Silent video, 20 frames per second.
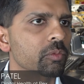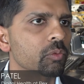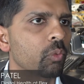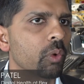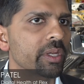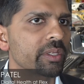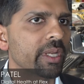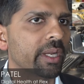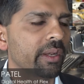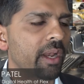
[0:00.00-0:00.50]

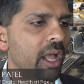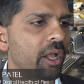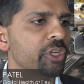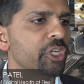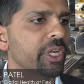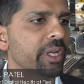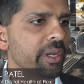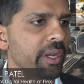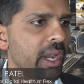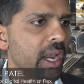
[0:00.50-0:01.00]
what
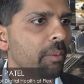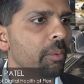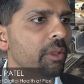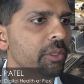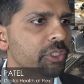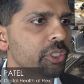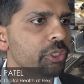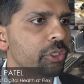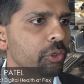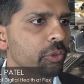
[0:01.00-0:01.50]
technology can enable
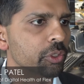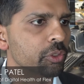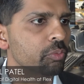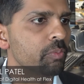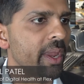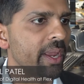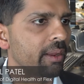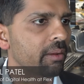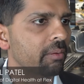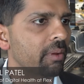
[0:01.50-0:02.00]
us to do is
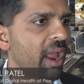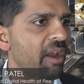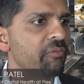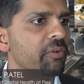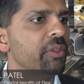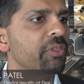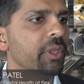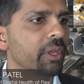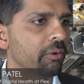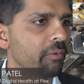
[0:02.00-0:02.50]
make
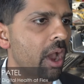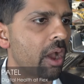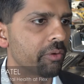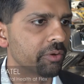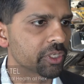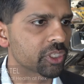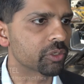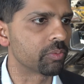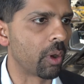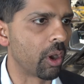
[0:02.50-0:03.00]
everything around
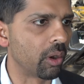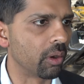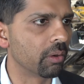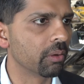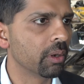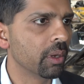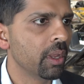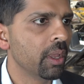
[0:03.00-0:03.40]
us smart,